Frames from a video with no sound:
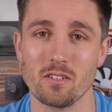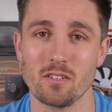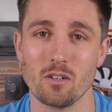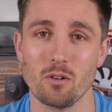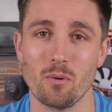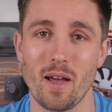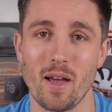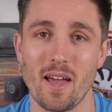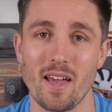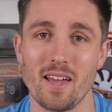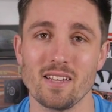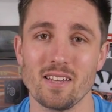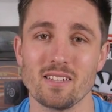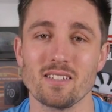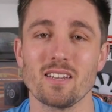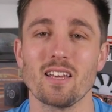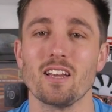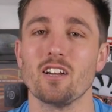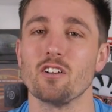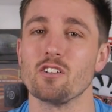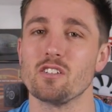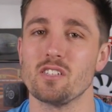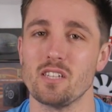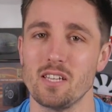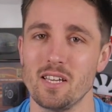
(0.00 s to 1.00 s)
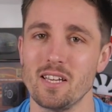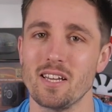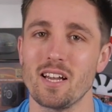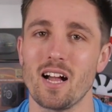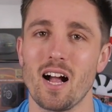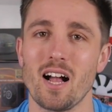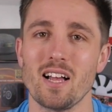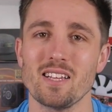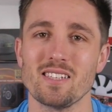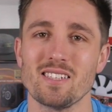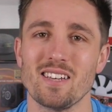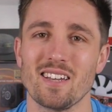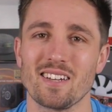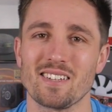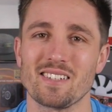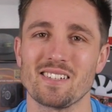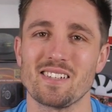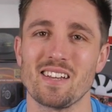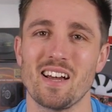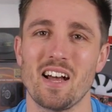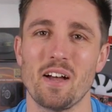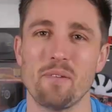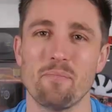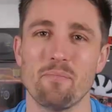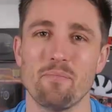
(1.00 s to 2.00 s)
always, and I'll see you guys next
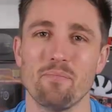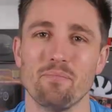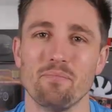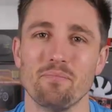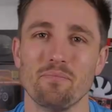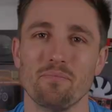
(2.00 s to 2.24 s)
time.